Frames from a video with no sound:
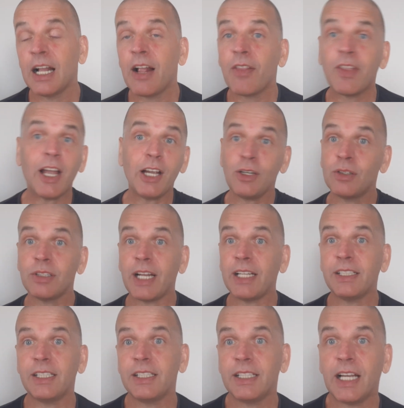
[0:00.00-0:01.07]
That could
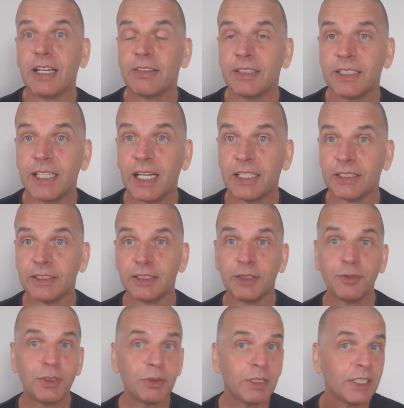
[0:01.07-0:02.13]
end it there and then.
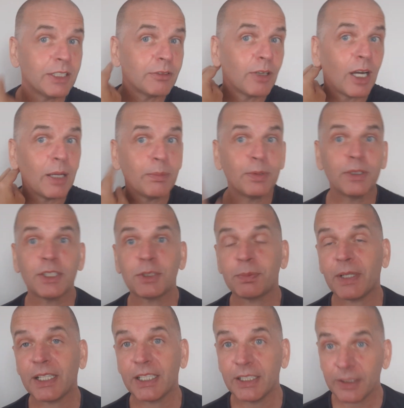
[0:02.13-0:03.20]
If you hit the right points
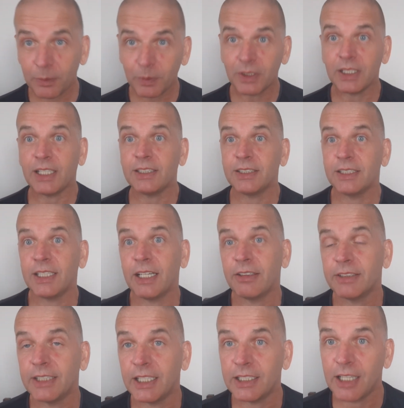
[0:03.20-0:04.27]
back here, it will end it there
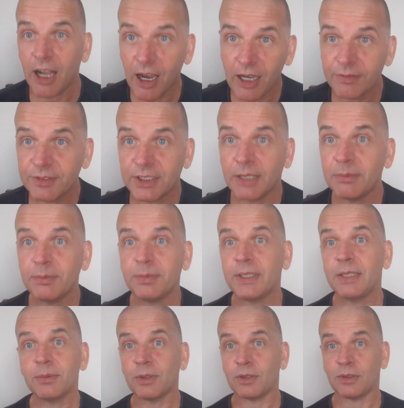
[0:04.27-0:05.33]
and then. I've done
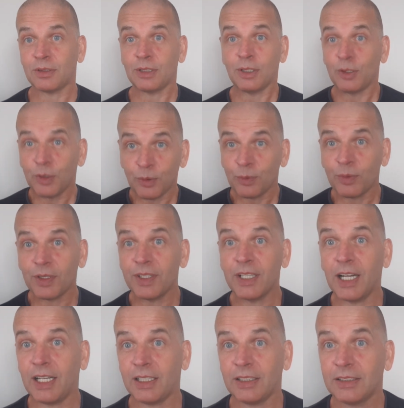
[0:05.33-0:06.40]
people with
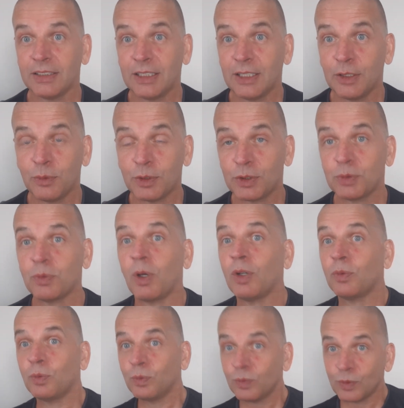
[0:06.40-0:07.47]
that, which is what
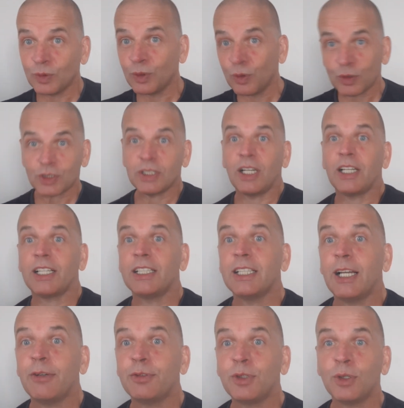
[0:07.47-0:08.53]
looks like a
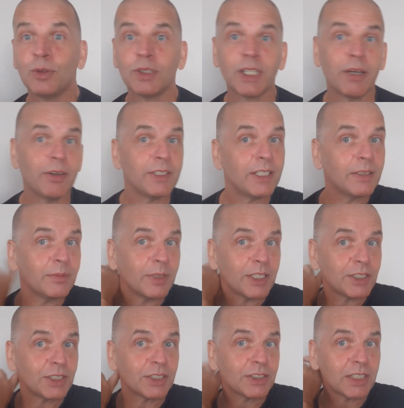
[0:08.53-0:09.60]
left hook going in, but it's
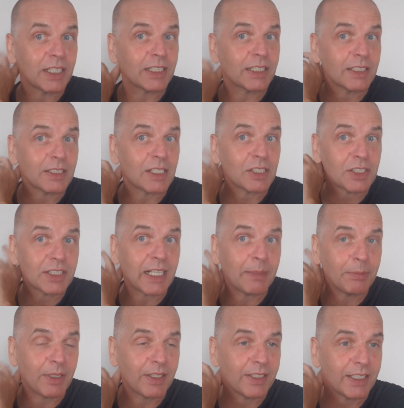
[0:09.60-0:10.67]
just like a
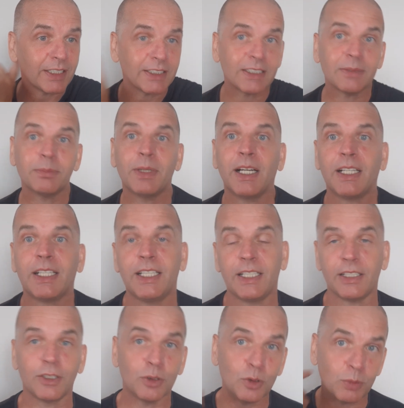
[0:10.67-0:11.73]
slappy thing to the back here.
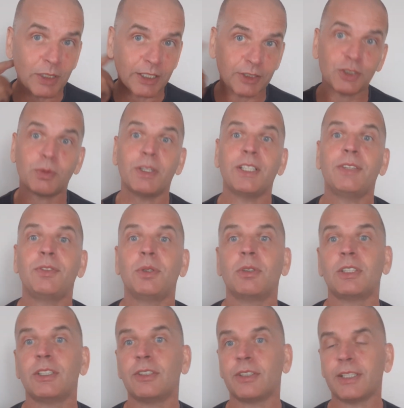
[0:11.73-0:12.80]
Gallbladder 20 if you want
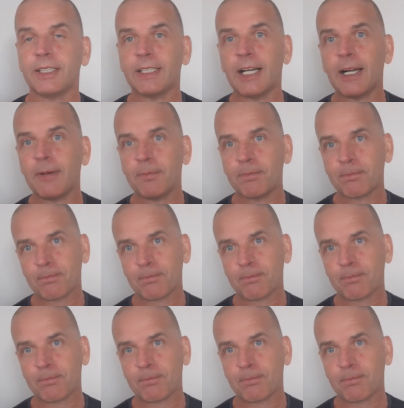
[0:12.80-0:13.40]
to look it up.